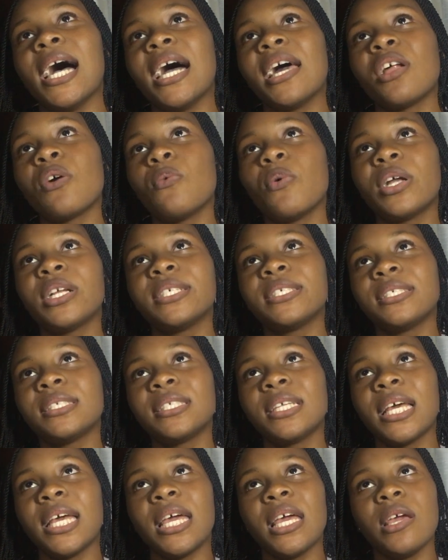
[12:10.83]
don't want to
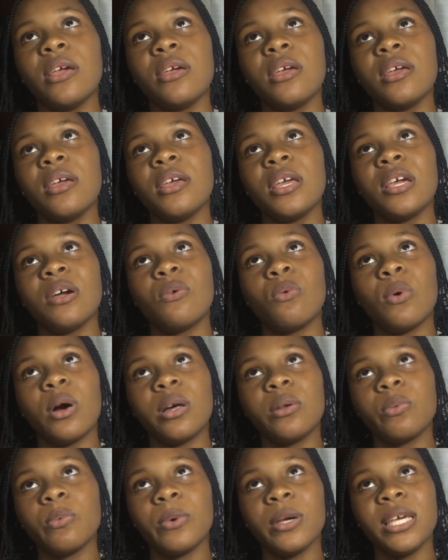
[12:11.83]
say
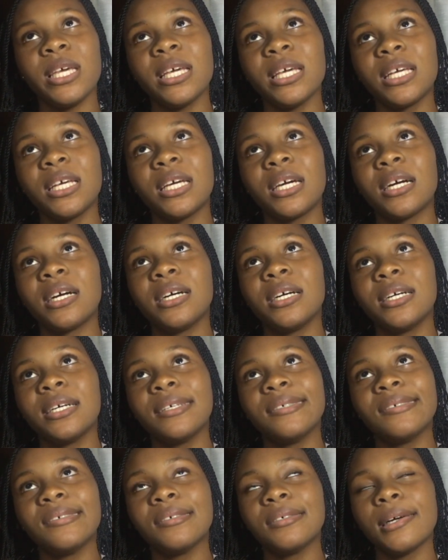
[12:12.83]
1 week.
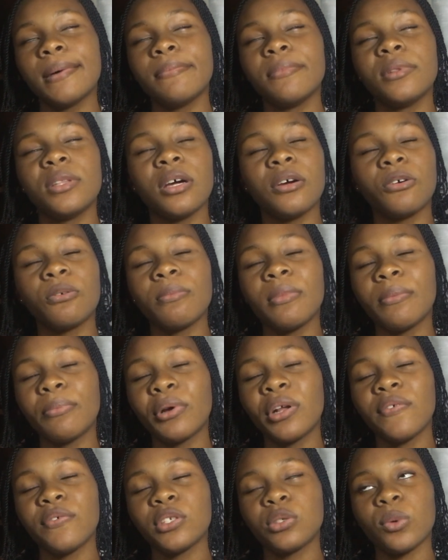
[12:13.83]
I'm not
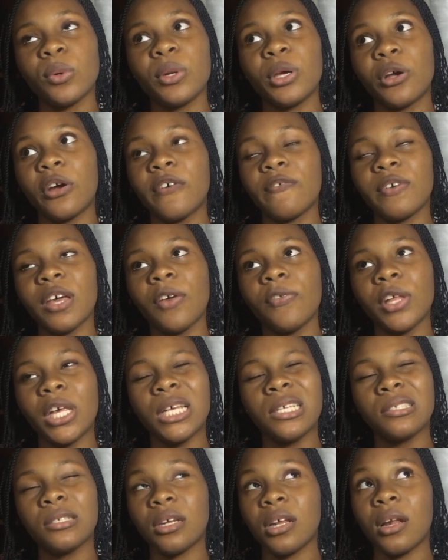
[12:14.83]
remembering if it's 1 week or 5
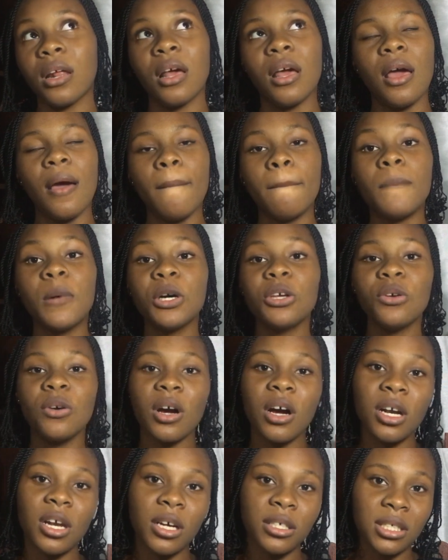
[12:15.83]
days, but you're
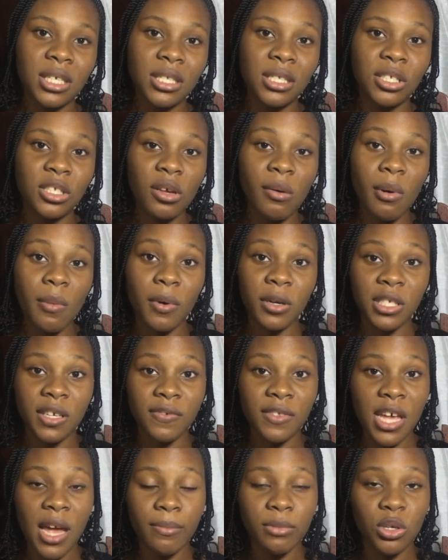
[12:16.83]
allotted some amount
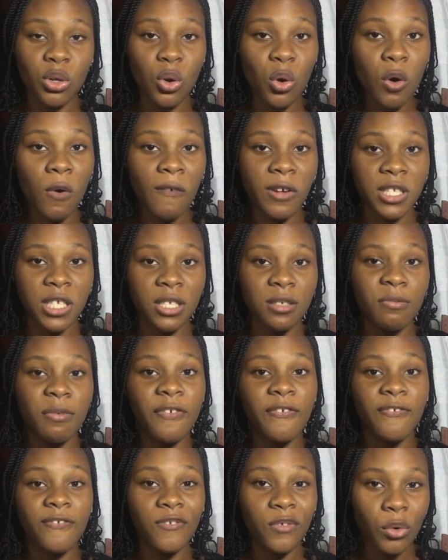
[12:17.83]
of time to go overseas
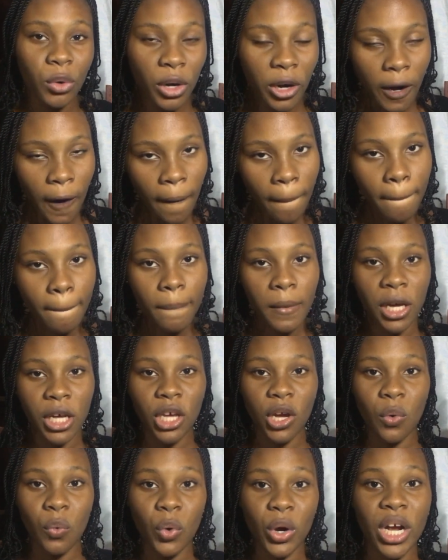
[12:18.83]
before
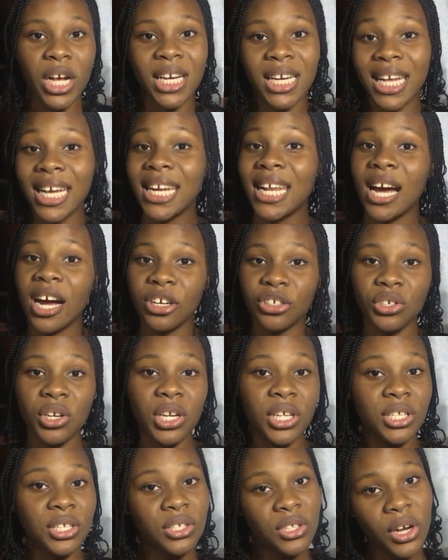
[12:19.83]
your work date
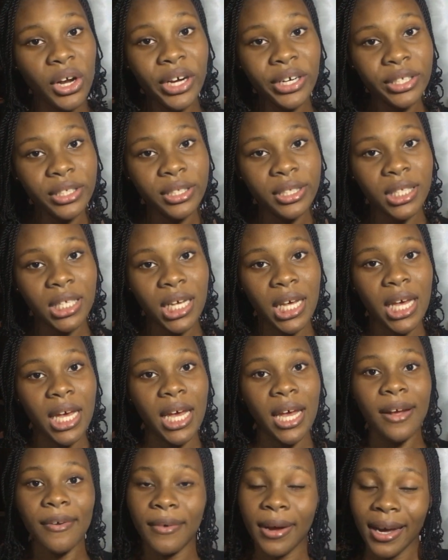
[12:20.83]
actually starts,
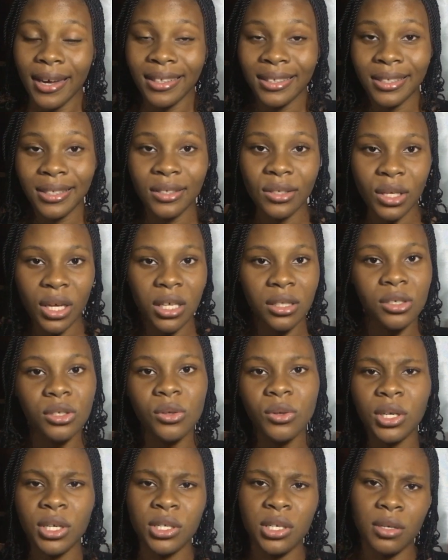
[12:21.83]
right? To get to
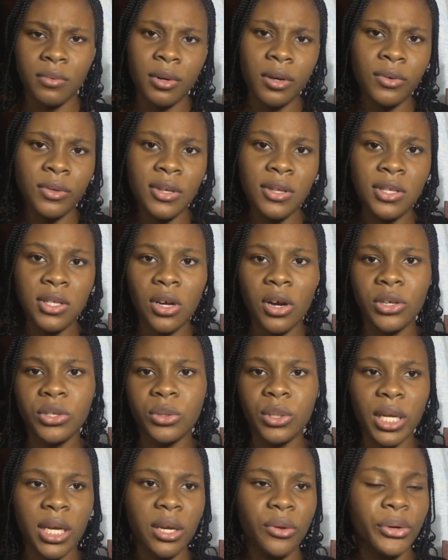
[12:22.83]
know your surroundings, start
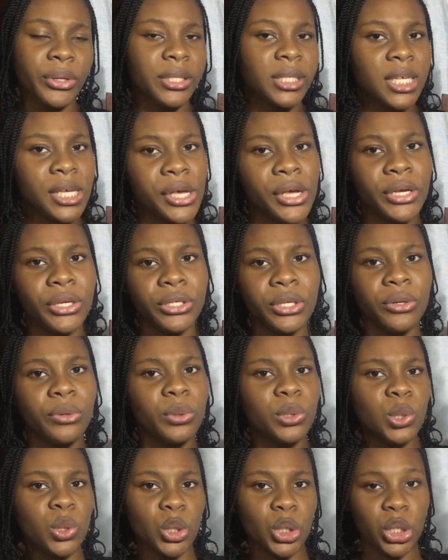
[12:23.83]
out and look at things, you know,
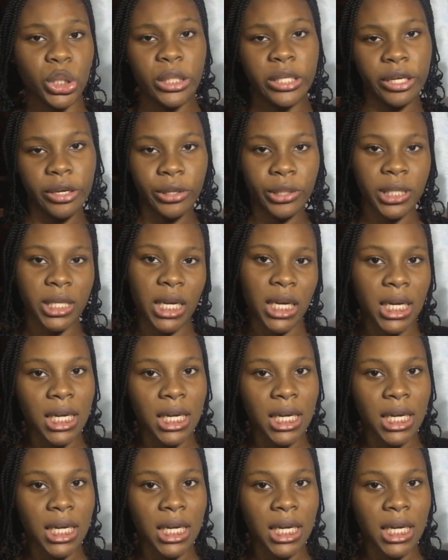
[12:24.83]
social security,